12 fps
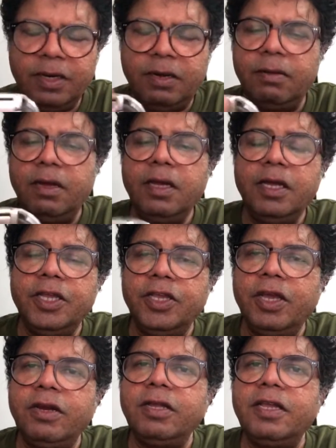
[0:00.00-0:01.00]
No, you
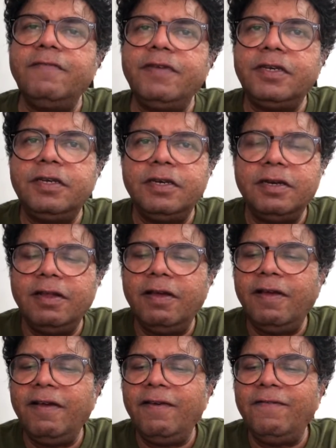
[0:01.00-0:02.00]
have to give it
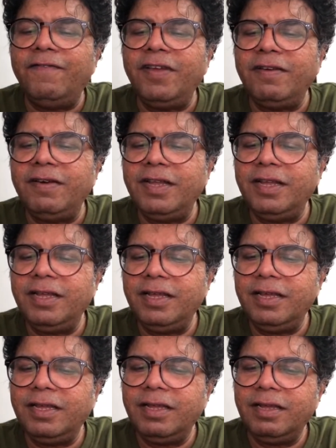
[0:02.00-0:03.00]
a very,
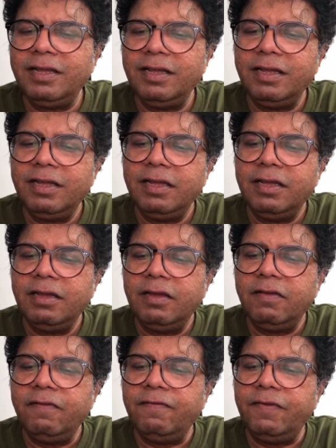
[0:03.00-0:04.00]

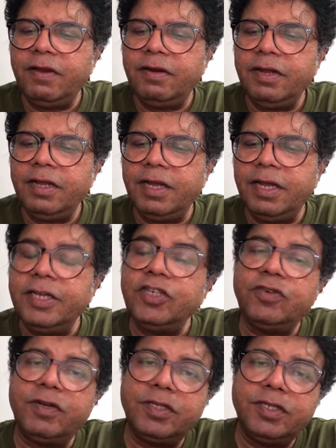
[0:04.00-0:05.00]
very
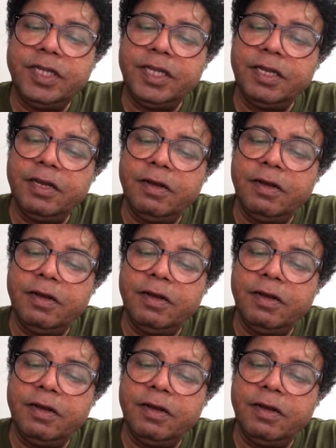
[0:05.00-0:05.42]
interesting